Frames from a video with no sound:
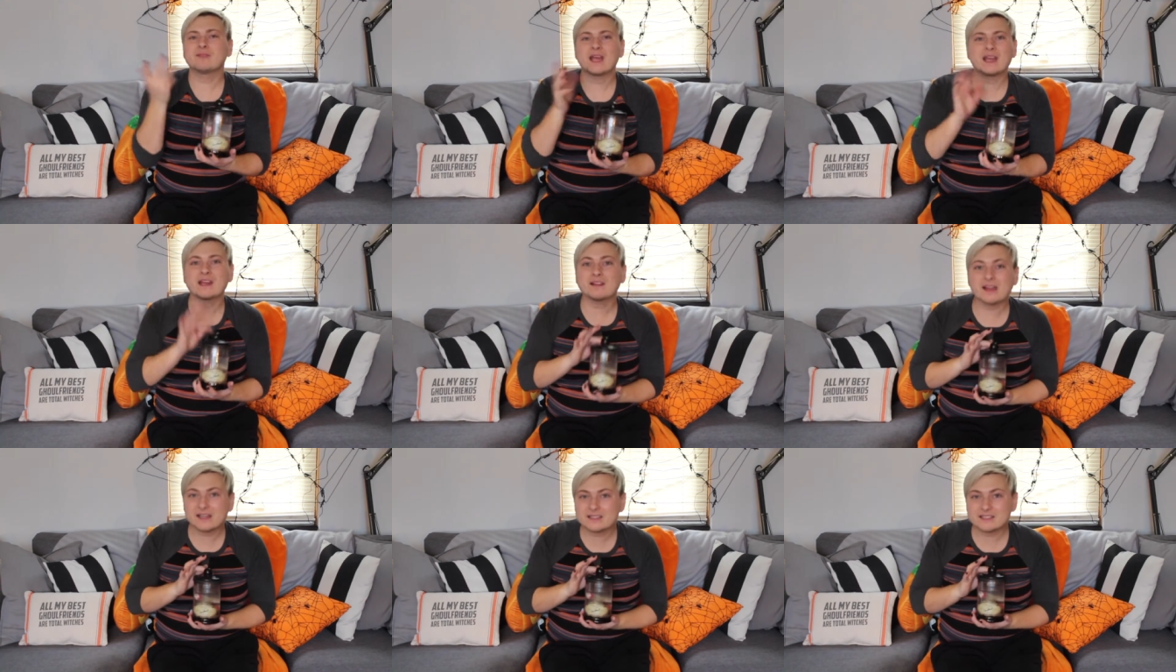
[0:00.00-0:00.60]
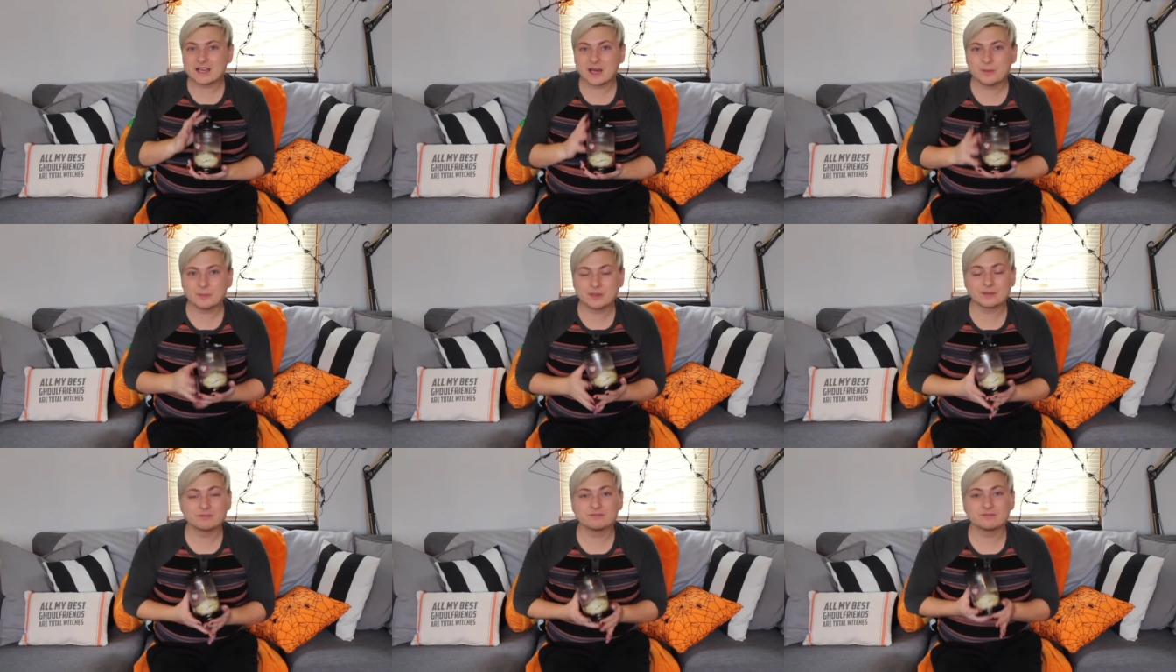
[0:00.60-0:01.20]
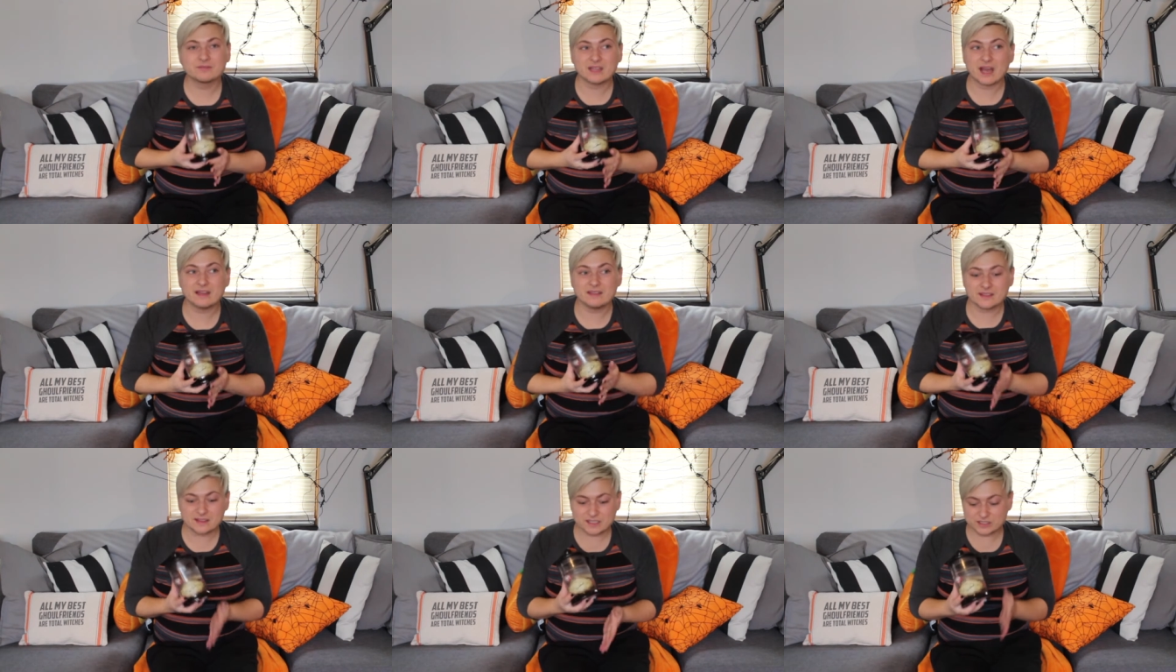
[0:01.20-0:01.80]
and it lights up. I
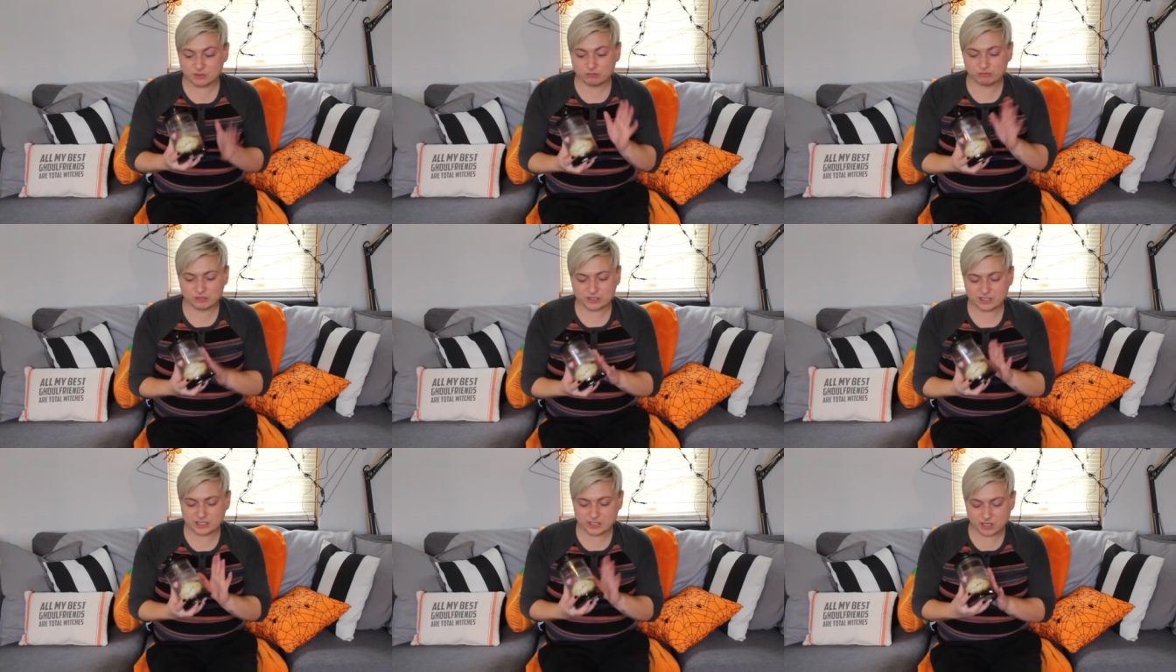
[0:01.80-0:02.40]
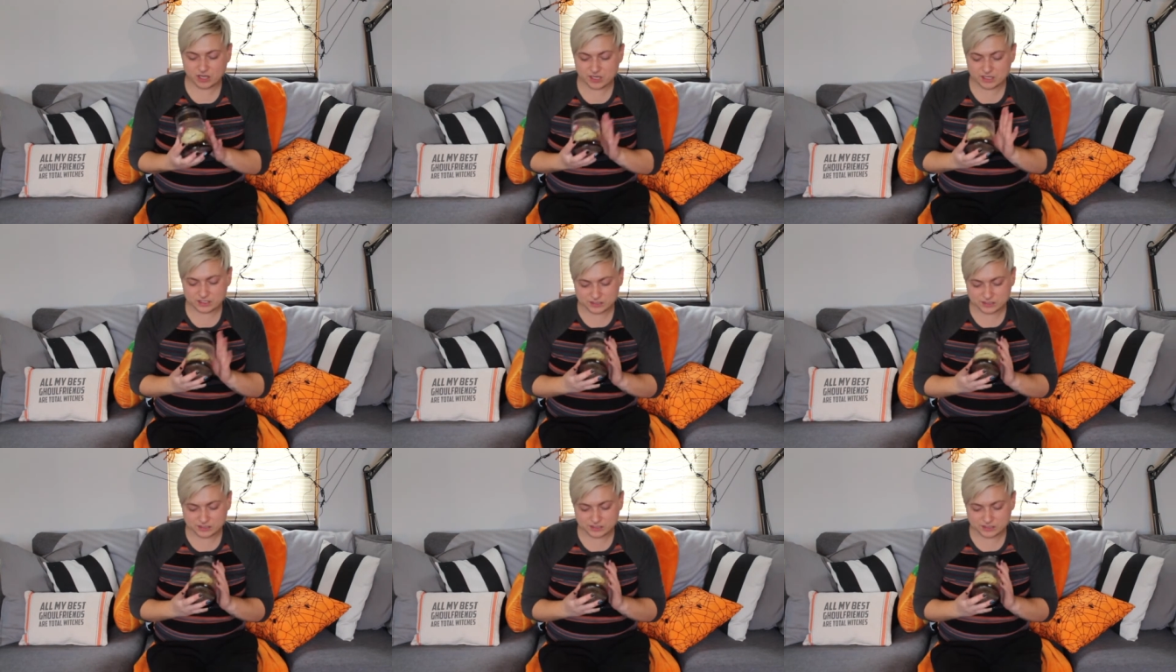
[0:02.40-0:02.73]
think that's a really good